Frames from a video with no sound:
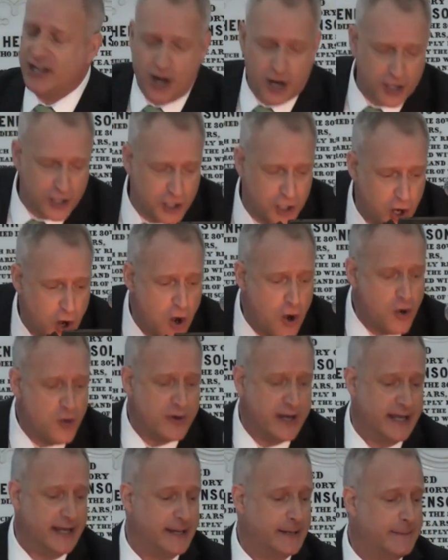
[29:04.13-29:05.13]

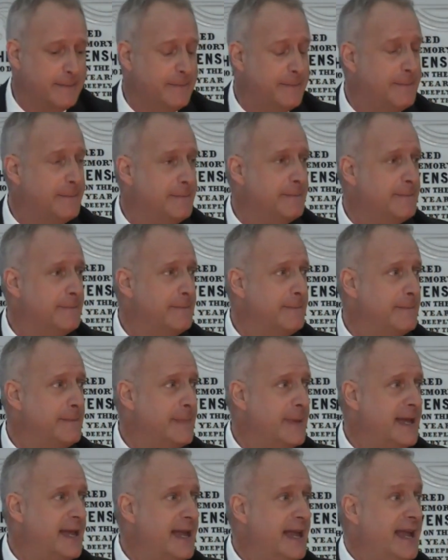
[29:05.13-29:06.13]
going
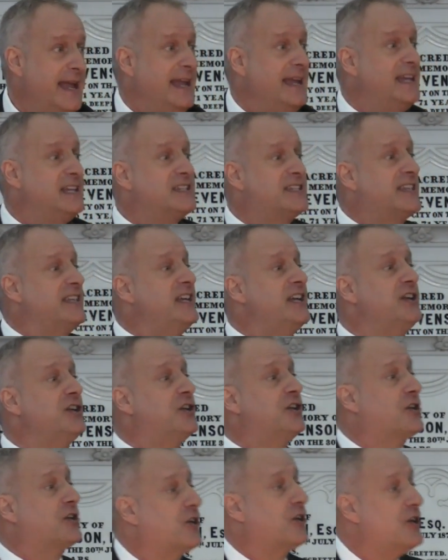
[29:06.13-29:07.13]
is the
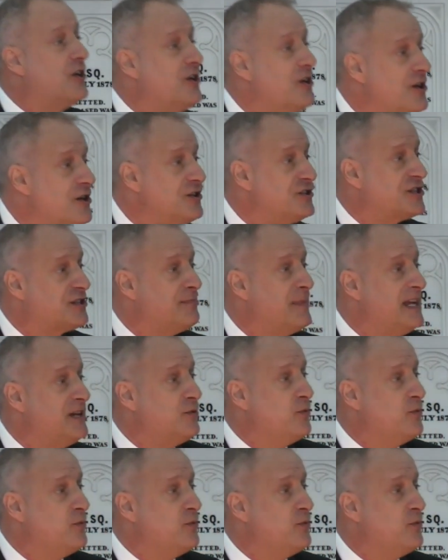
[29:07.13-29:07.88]
encouragement we